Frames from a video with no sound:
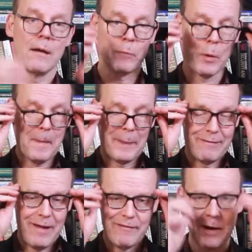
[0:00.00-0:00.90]
Probably
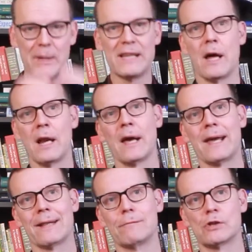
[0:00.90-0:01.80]
they were a bit
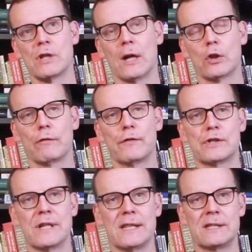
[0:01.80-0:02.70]
unlucky at the start of the
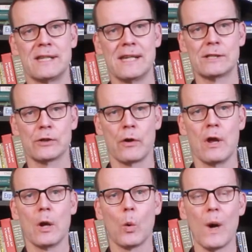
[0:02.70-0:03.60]
season.
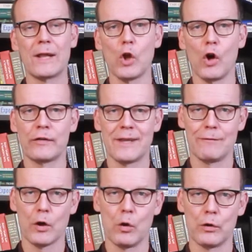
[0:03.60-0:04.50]
Quite often
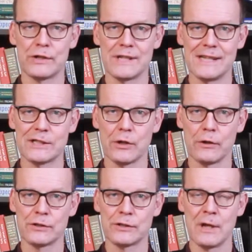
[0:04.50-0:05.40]
the good
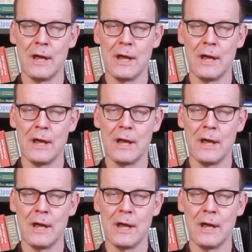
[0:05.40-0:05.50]
teams